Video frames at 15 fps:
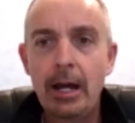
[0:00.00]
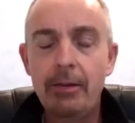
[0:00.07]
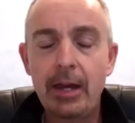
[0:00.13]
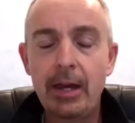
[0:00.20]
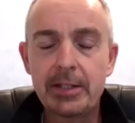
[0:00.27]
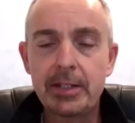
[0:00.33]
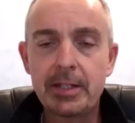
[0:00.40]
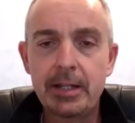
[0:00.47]

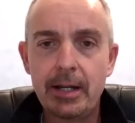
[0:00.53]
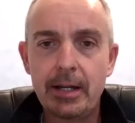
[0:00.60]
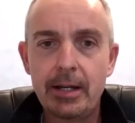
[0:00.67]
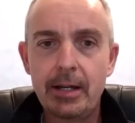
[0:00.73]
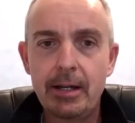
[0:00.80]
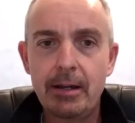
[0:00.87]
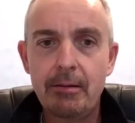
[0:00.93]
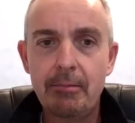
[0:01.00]
That's
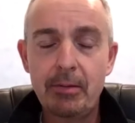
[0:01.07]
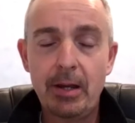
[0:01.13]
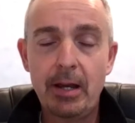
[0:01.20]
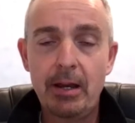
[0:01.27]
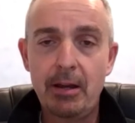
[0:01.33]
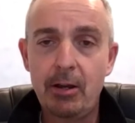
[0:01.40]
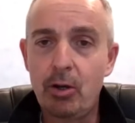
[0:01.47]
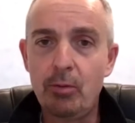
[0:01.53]

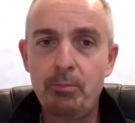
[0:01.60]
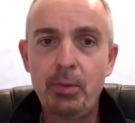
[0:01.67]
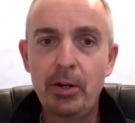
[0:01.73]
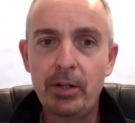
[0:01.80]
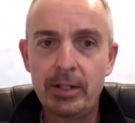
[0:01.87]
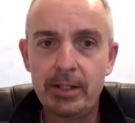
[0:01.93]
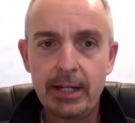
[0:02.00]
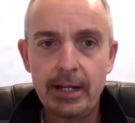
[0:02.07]
a good
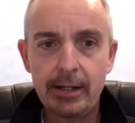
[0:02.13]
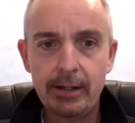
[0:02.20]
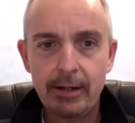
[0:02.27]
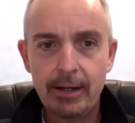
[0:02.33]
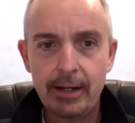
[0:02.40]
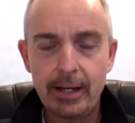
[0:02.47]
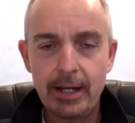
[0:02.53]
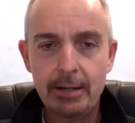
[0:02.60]
point,
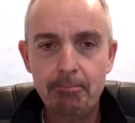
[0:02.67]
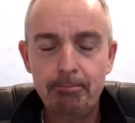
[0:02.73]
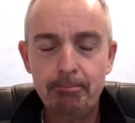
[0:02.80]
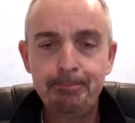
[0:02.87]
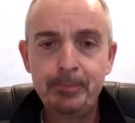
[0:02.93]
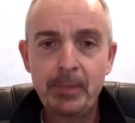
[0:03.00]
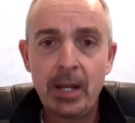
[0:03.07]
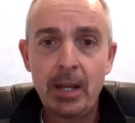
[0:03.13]

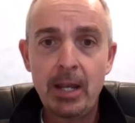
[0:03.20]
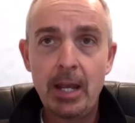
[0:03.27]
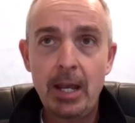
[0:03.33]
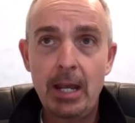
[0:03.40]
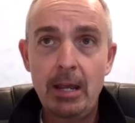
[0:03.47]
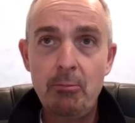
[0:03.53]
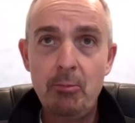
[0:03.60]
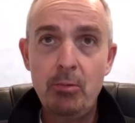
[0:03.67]
Dan.
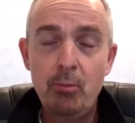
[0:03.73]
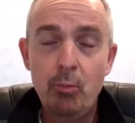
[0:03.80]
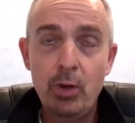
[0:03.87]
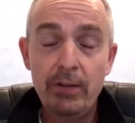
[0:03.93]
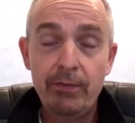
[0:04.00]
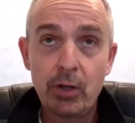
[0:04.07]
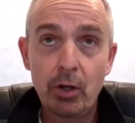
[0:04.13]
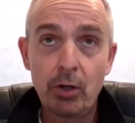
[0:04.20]

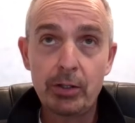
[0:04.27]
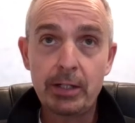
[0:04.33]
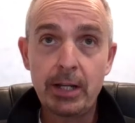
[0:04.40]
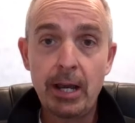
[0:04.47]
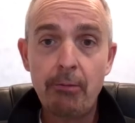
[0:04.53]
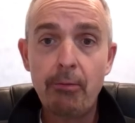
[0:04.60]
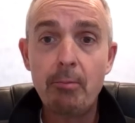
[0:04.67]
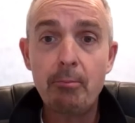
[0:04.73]
We've got
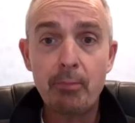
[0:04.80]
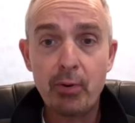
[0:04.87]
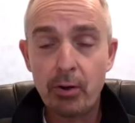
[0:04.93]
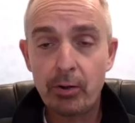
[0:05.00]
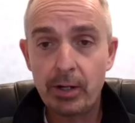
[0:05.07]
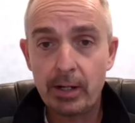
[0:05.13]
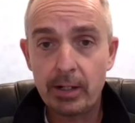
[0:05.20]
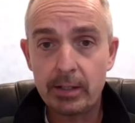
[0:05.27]
current
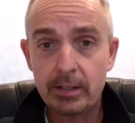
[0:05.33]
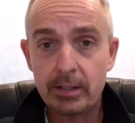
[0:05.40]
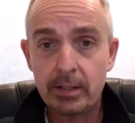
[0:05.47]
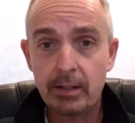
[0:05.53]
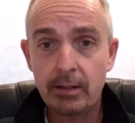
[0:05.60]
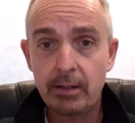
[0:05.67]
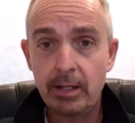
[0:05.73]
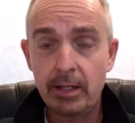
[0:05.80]

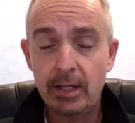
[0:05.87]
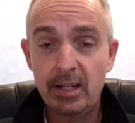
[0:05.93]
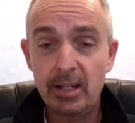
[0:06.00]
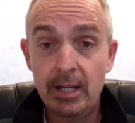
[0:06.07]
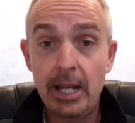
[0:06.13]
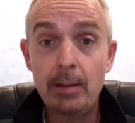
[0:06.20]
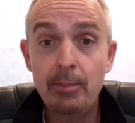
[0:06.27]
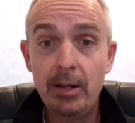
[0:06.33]
product,
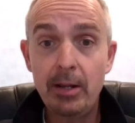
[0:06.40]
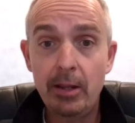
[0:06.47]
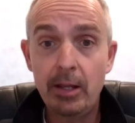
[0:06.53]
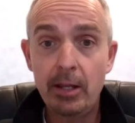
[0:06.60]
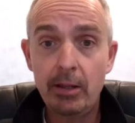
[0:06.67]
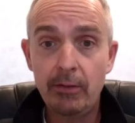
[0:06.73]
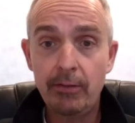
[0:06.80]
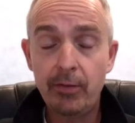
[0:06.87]

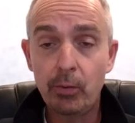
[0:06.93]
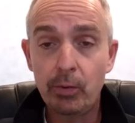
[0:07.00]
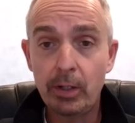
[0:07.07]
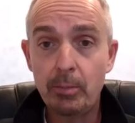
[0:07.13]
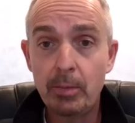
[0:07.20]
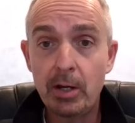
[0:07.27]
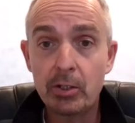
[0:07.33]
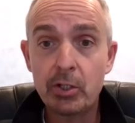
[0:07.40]
namely the
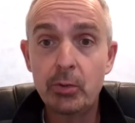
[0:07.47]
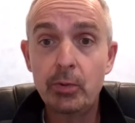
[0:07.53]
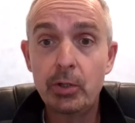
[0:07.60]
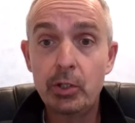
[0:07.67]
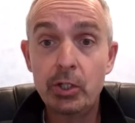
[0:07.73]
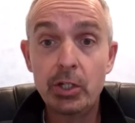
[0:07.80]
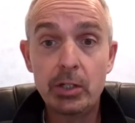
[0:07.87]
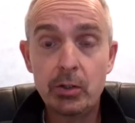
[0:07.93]
40 Mark II
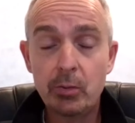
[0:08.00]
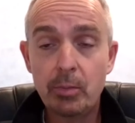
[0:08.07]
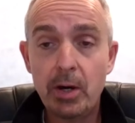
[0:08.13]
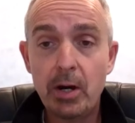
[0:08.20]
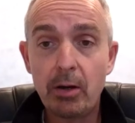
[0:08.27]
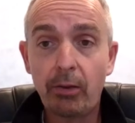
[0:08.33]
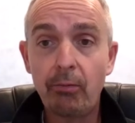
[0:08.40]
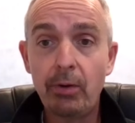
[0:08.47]
and the G2
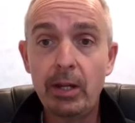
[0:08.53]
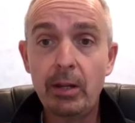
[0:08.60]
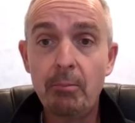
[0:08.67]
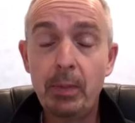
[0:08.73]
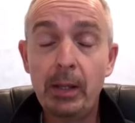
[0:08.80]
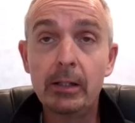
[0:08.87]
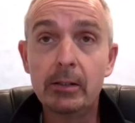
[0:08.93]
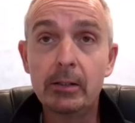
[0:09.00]
Mark III are
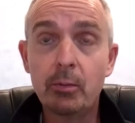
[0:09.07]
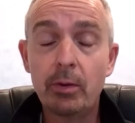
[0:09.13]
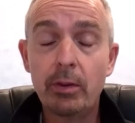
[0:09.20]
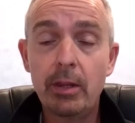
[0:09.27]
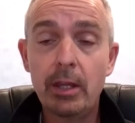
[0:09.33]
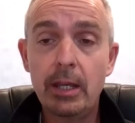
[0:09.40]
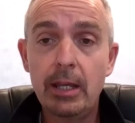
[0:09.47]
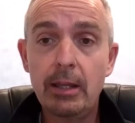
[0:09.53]
built
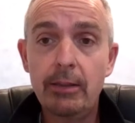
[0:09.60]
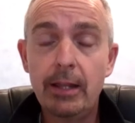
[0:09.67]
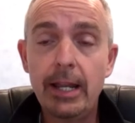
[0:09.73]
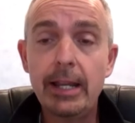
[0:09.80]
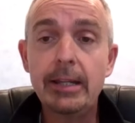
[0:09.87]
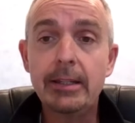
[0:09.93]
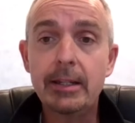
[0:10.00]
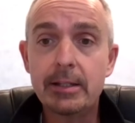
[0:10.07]
with the
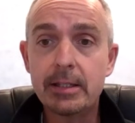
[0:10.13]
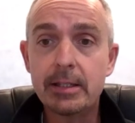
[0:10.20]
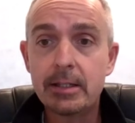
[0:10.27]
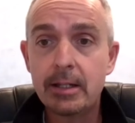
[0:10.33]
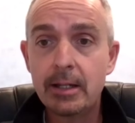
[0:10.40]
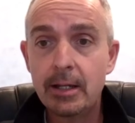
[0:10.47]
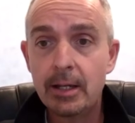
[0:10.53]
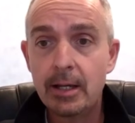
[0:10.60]

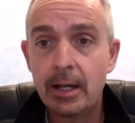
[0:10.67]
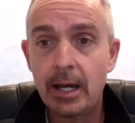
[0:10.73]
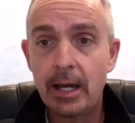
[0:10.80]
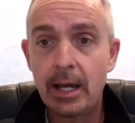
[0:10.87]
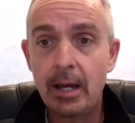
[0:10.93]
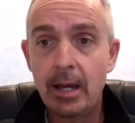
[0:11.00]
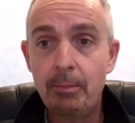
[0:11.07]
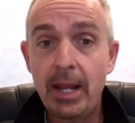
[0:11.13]
latest
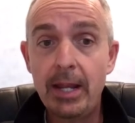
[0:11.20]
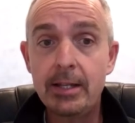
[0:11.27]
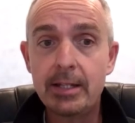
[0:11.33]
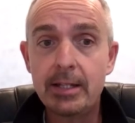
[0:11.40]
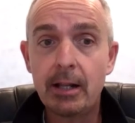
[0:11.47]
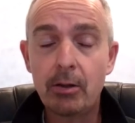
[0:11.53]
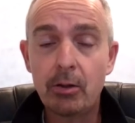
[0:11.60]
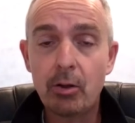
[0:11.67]

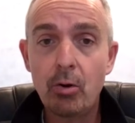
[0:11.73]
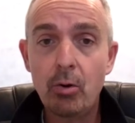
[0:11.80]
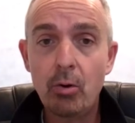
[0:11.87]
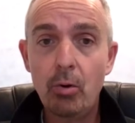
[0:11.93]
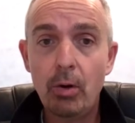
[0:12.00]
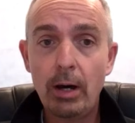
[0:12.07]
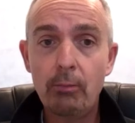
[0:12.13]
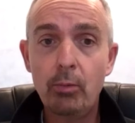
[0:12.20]
Intel
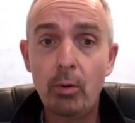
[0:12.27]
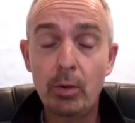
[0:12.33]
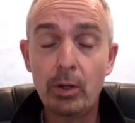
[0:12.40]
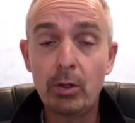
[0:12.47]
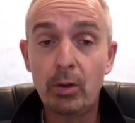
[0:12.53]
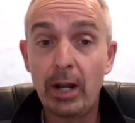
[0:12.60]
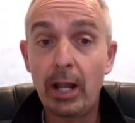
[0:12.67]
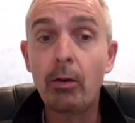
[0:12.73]
Core, what
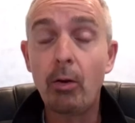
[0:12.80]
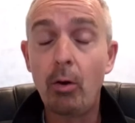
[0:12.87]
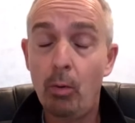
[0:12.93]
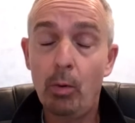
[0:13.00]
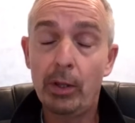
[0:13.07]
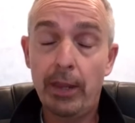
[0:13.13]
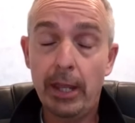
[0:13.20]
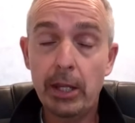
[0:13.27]

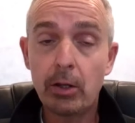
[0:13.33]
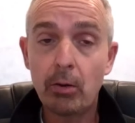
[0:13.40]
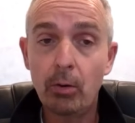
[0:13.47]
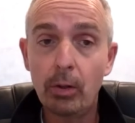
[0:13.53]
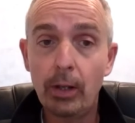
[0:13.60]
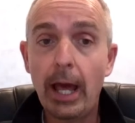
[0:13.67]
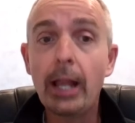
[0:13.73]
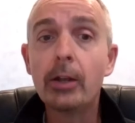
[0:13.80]
they
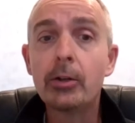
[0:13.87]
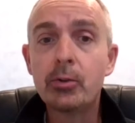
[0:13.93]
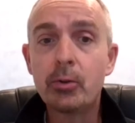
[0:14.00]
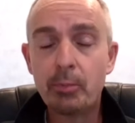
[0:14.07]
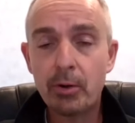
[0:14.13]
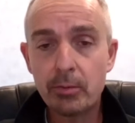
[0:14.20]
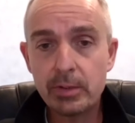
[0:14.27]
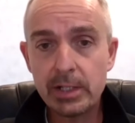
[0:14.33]
call Ultra
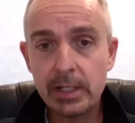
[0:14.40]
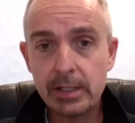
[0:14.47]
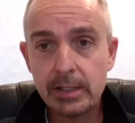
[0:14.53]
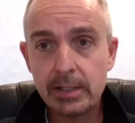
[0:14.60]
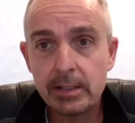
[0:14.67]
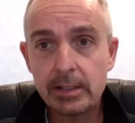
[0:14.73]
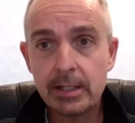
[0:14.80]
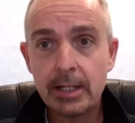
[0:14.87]

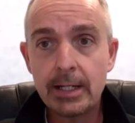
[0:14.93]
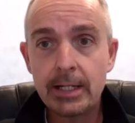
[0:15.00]
processors,